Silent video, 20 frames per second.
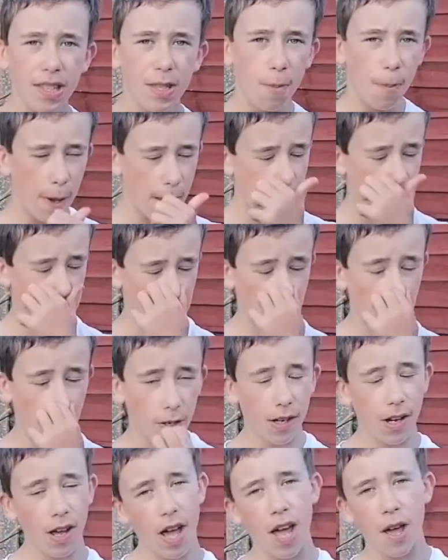depending
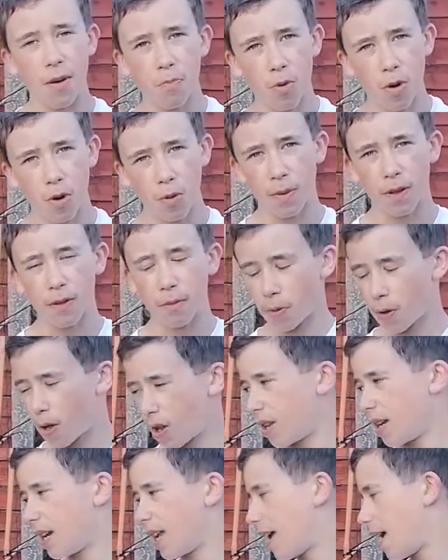on what we put
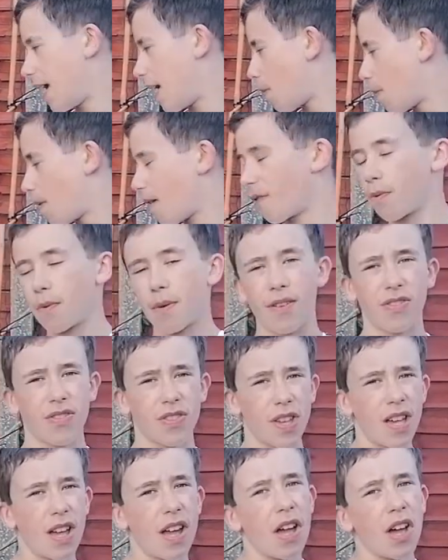in here, whether
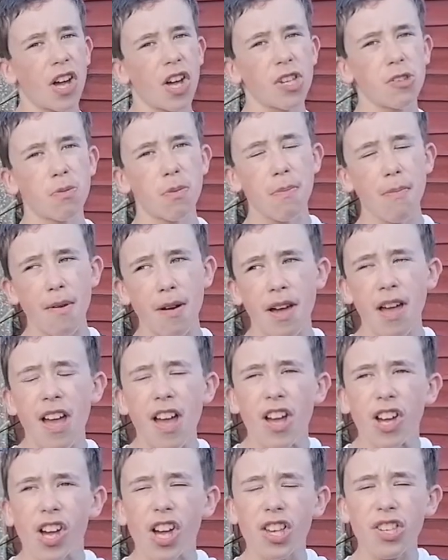
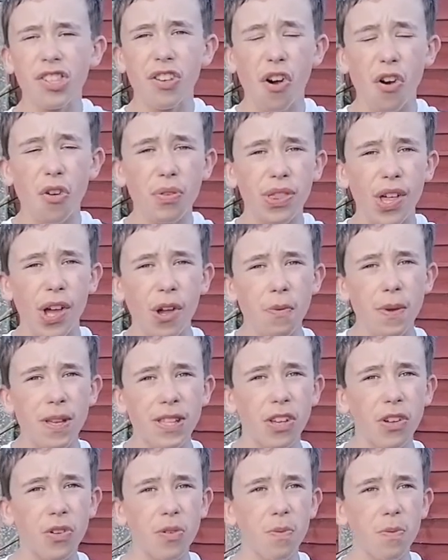because although
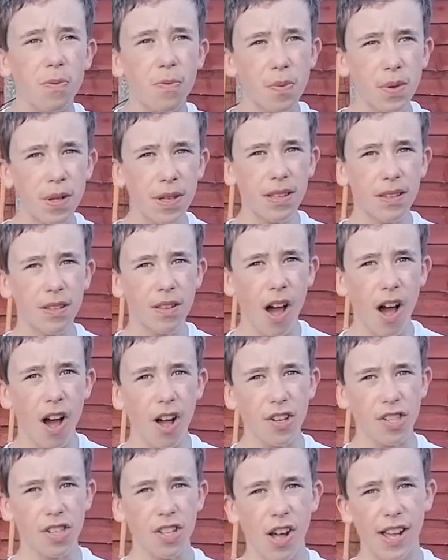we
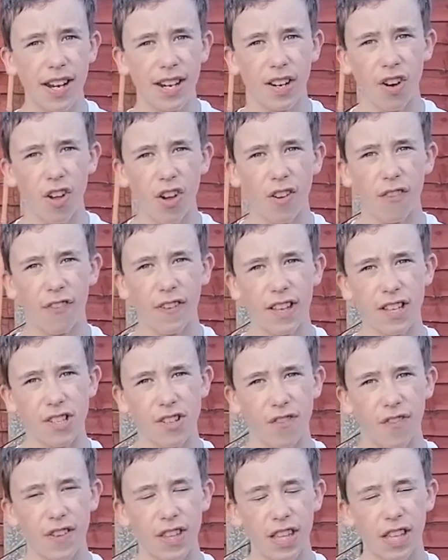are starting a lot of things
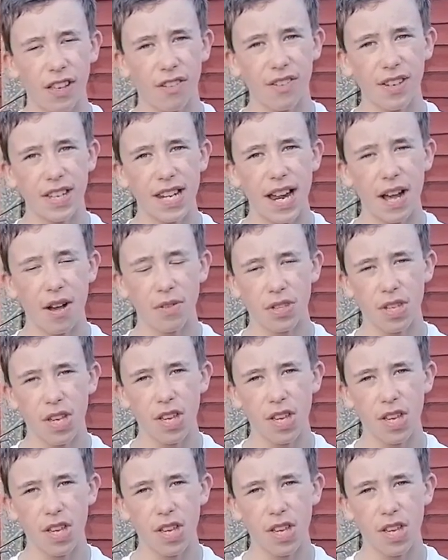off in the greenhouse